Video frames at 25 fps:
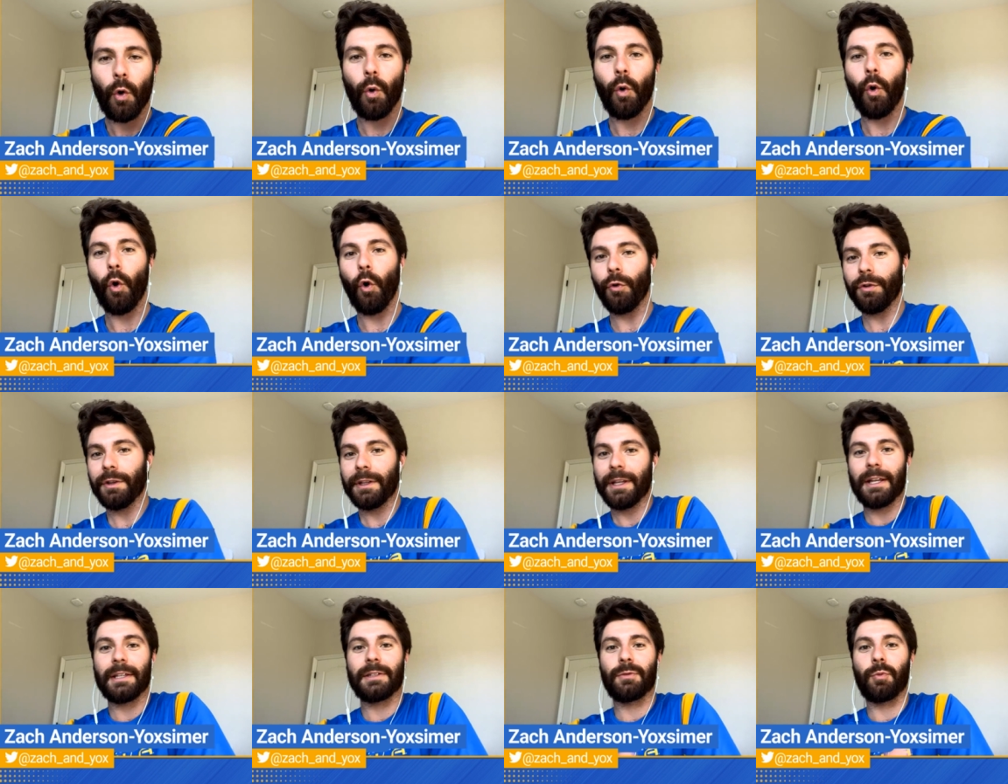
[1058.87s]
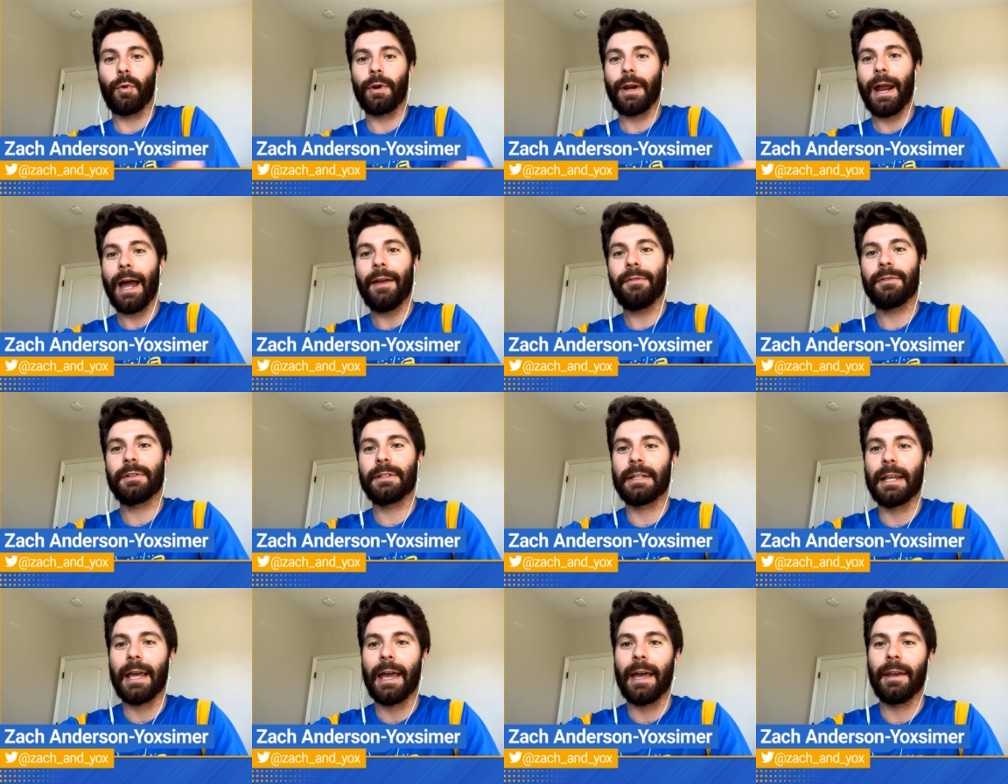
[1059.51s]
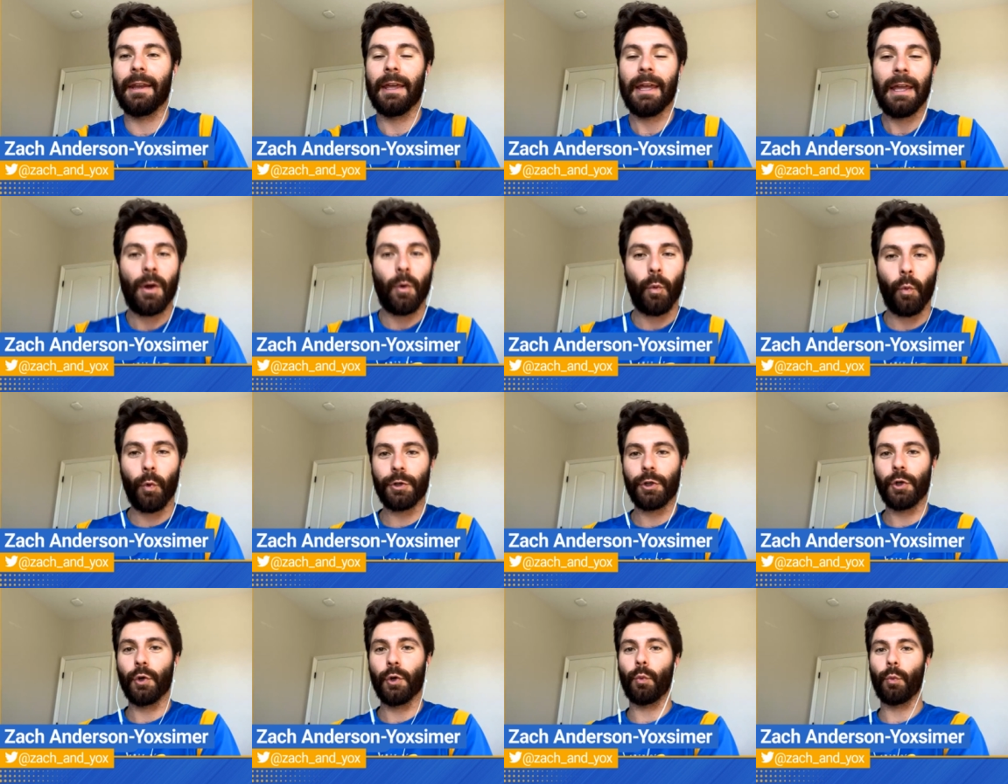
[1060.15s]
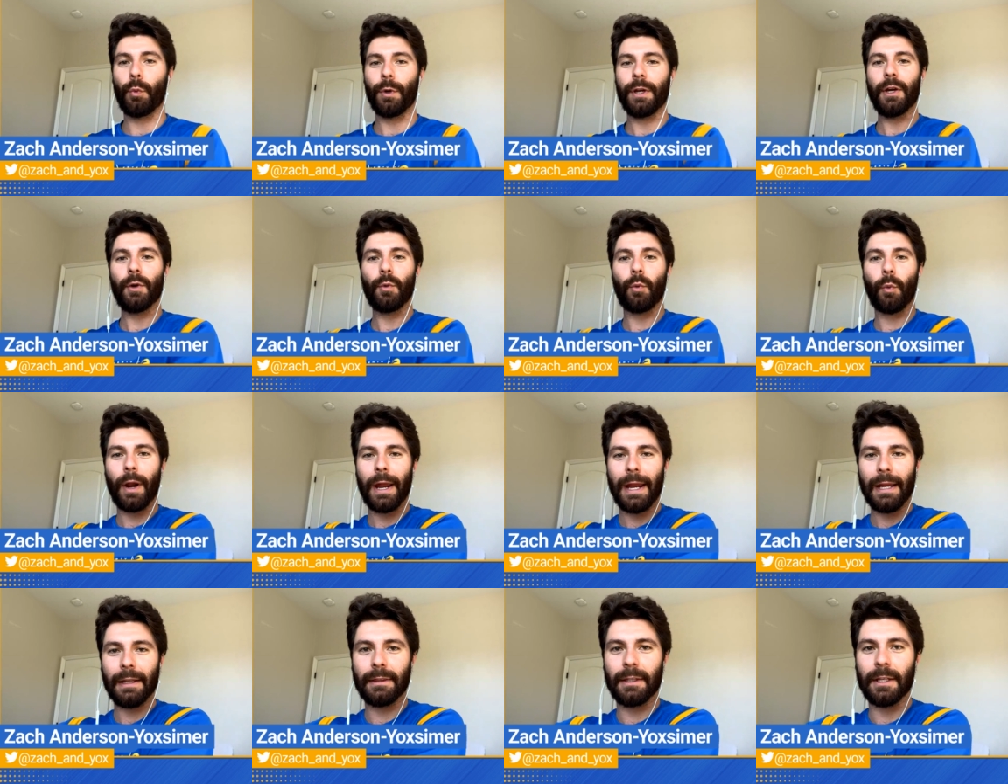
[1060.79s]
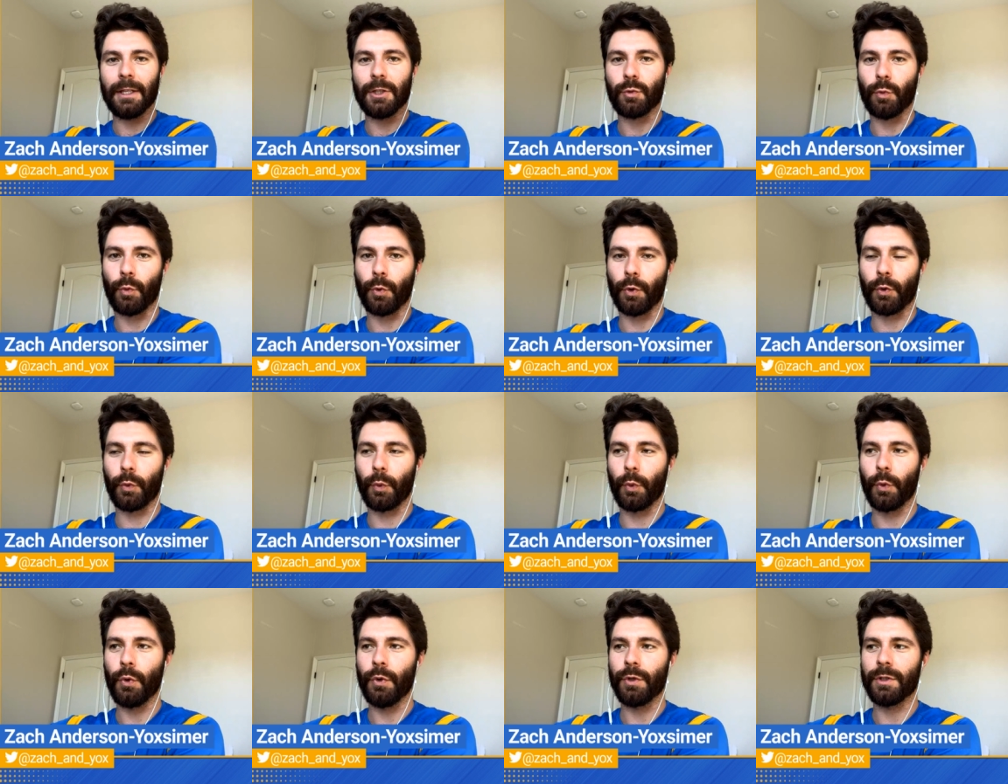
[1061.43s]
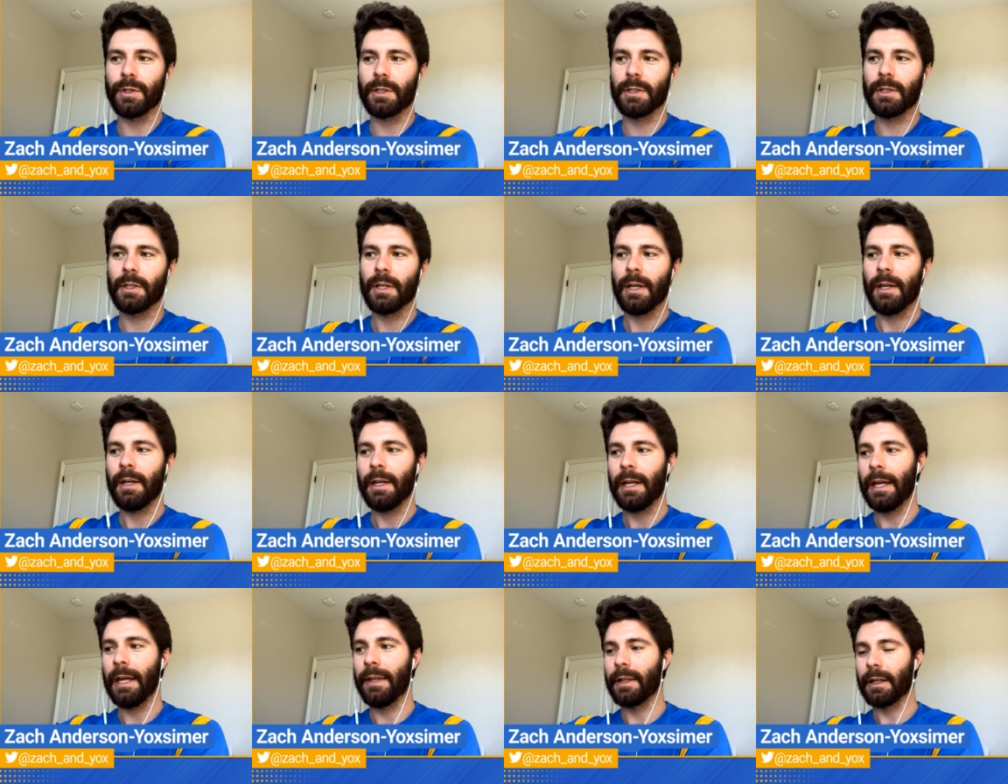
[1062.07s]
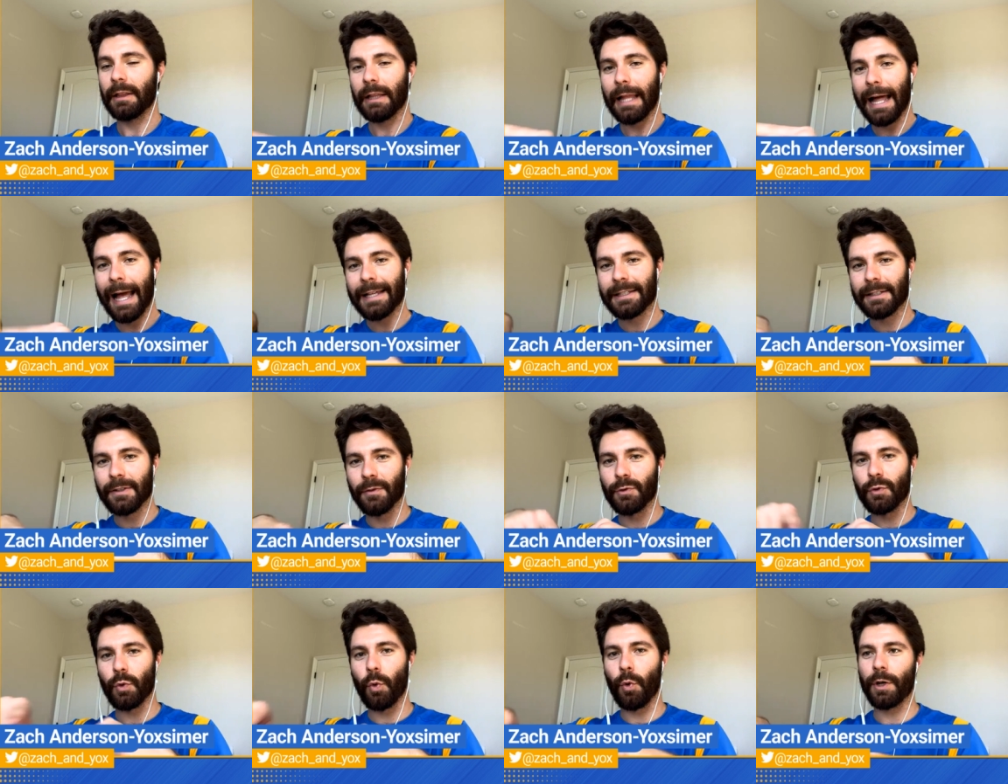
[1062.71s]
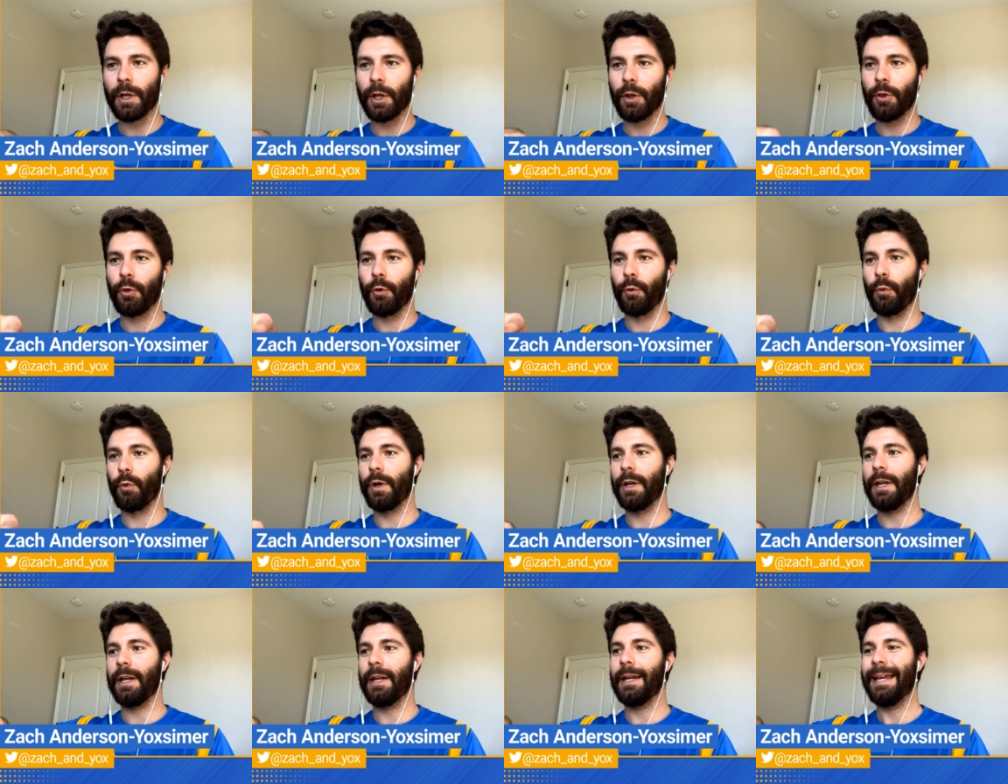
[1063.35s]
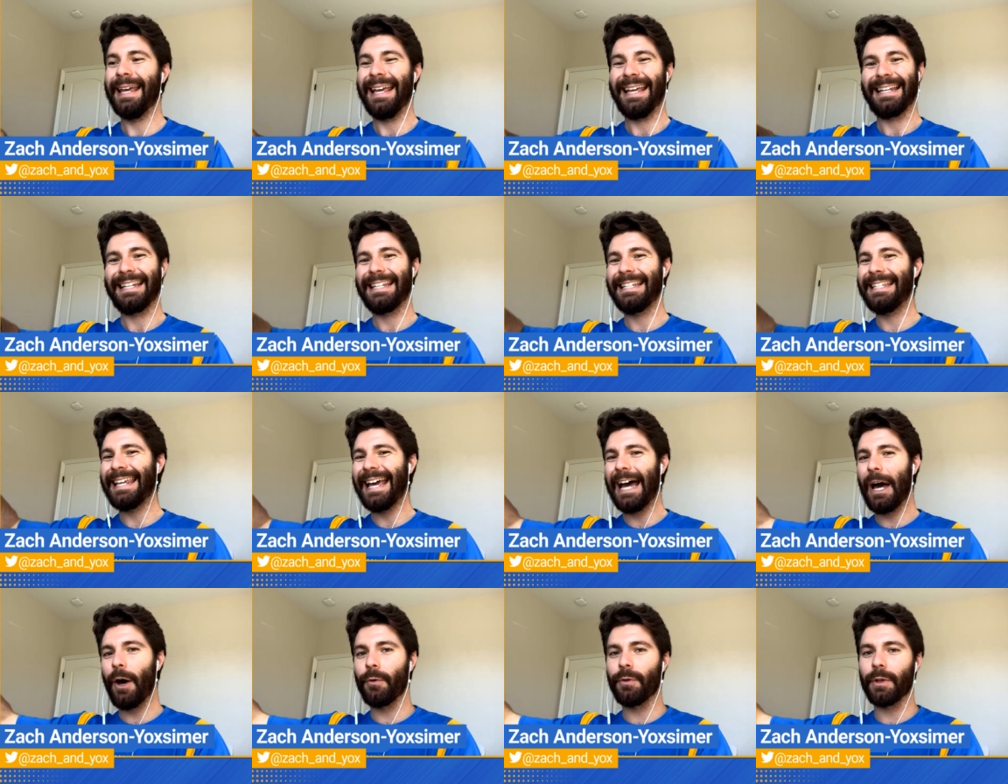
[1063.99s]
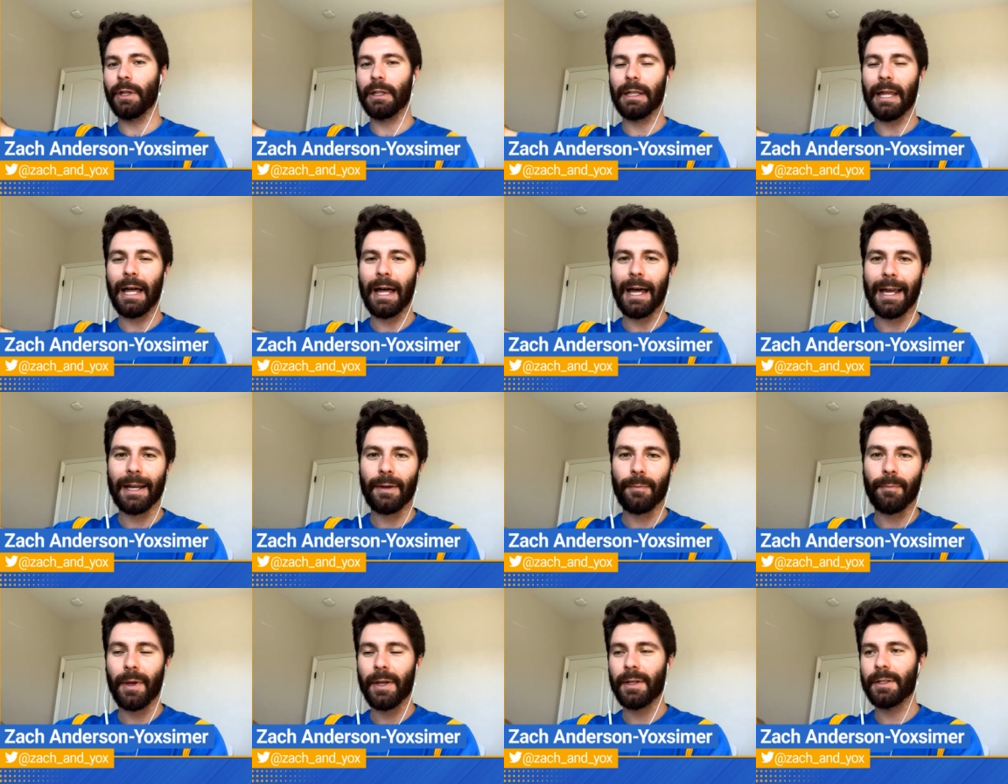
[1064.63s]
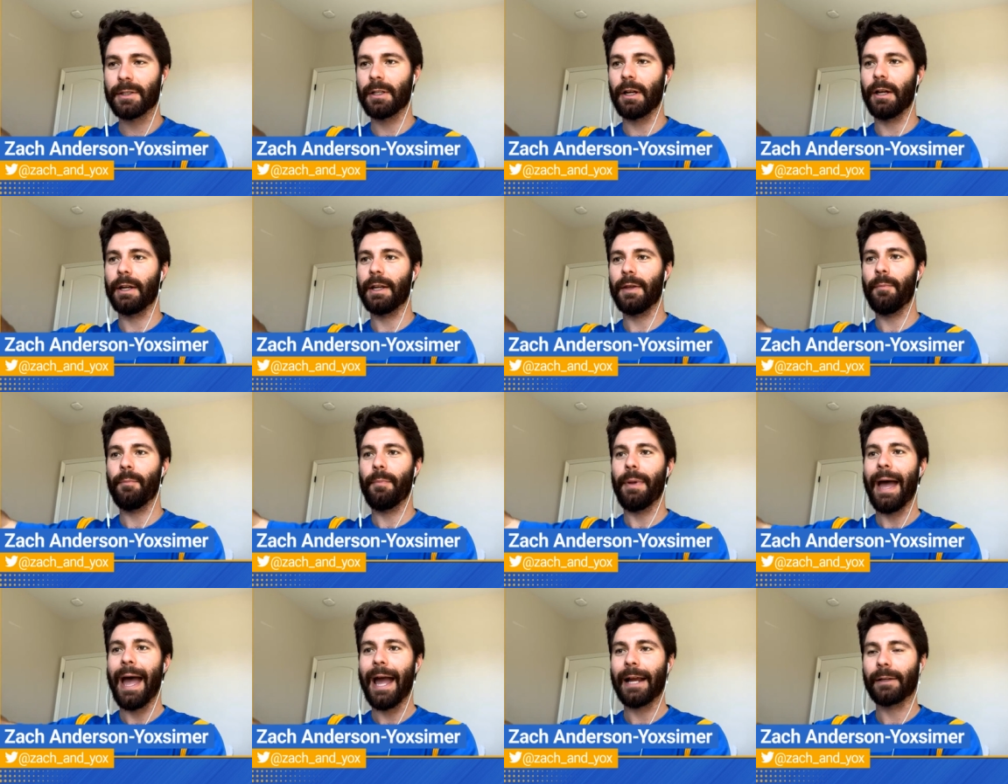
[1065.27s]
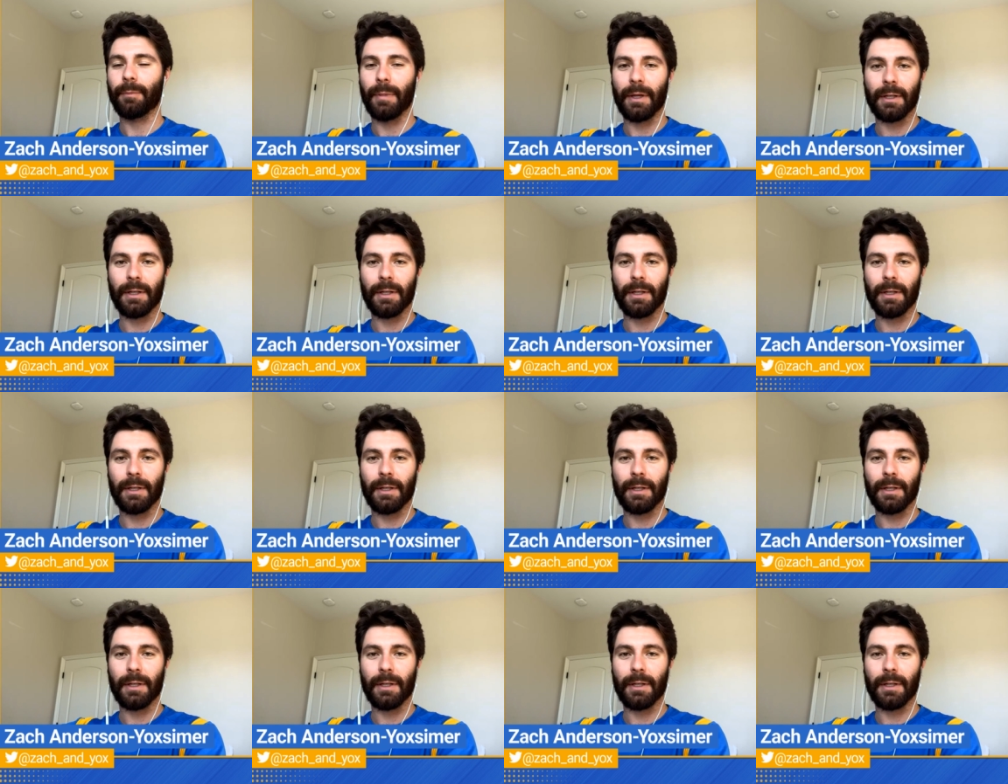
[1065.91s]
Only is what I've said when you re rank these recruits in the class of 23 down the line based on impact,